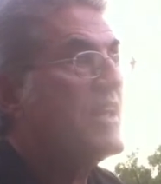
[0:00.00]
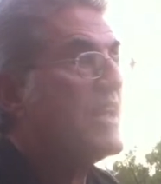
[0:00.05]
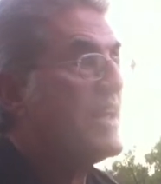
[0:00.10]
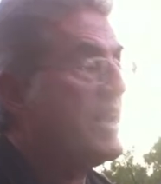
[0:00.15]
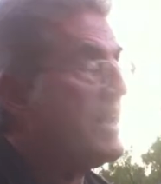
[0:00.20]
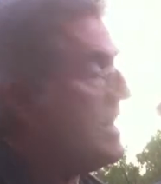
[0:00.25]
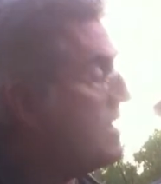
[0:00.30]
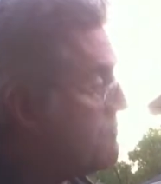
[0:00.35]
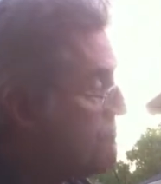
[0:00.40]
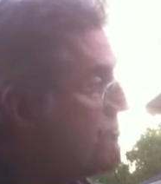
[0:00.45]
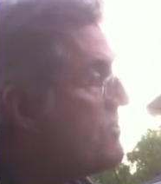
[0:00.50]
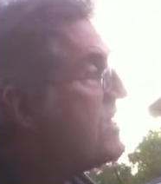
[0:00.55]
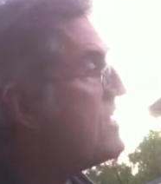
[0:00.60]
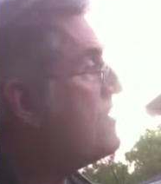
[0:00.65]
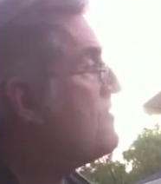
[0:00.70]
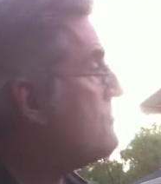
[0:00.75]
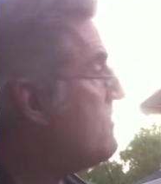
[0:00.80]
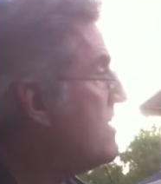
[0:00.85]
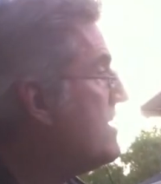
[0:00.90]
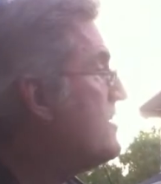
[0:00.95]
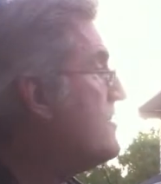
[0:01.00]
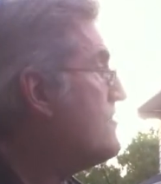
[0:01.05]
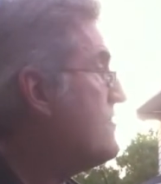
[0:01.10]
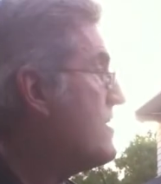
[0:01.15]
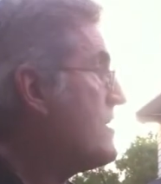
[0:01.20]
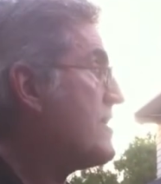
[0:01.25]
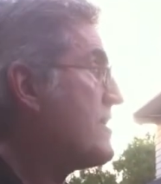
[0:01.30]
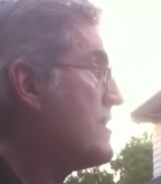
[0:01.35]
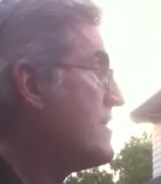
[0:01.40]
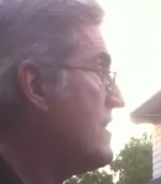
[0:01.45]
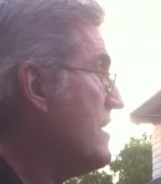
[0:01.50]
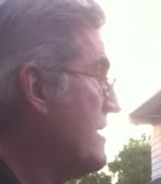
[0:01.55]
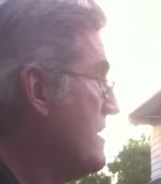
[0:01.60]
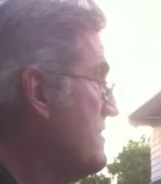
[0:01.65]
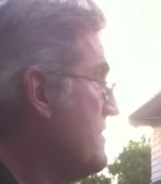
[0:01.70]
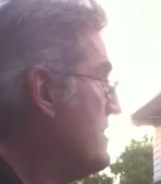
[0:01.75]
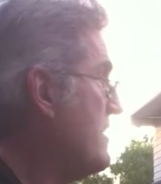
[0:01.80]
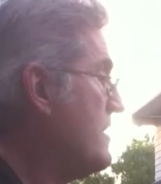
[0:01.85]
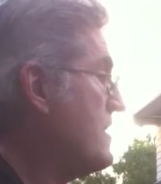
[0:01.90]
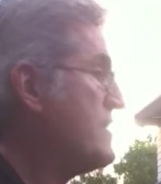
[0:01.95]
and I'm really, really, really
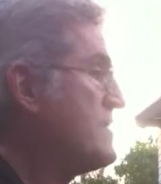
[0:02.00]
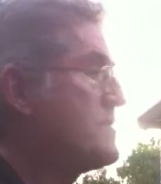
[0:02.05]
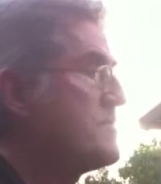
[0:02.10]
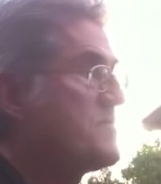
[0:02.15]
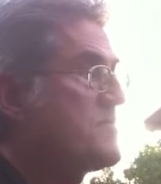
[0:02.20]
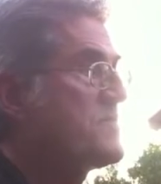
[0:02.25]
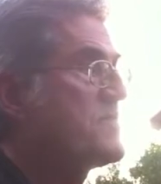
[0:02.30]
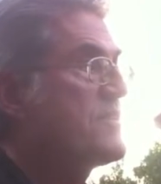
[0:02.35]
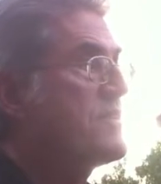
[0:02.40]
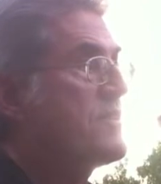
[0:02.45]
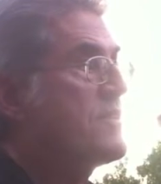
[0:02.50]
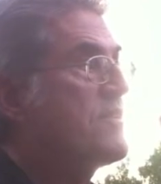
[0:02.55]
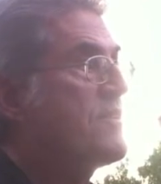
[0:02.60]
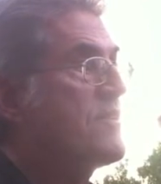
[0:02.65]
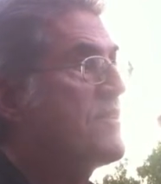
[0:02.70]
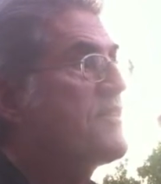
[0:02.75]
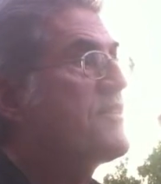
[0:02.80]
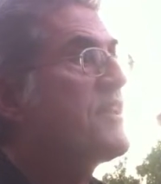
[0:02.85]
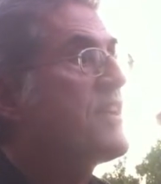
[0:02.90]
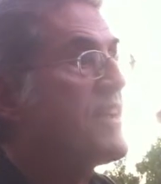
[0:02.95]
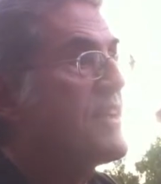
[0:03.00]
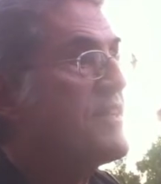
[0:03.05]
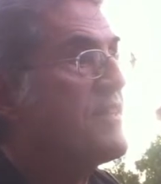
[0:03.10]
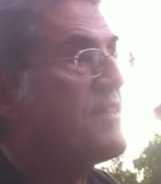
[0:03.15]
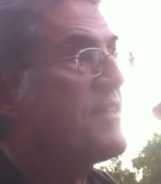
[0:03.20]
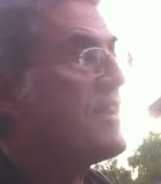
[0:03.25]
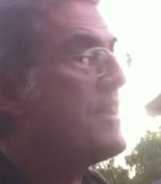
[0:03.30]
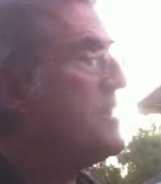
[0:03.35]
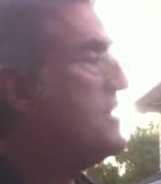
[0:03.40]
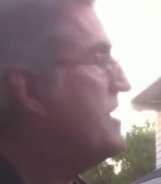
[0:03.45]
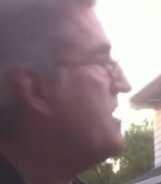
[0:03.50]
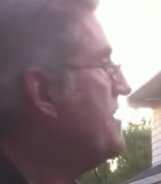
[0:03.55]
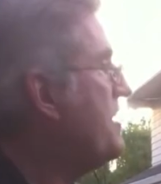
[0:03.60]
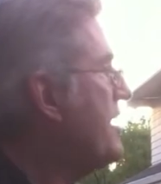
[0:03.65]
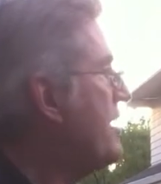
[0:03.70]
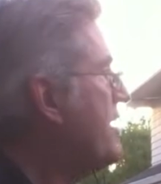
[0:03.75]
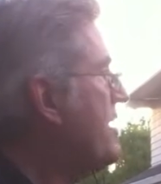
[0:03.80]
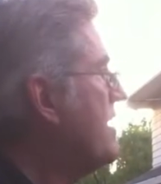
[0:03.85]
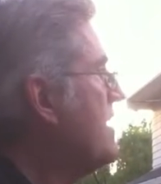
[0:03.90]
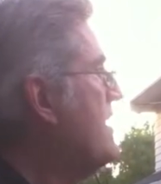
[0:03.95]
glad that I, you know, that I that I did
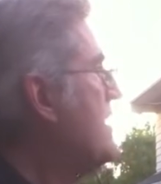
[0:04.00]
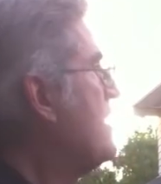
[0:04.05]
that.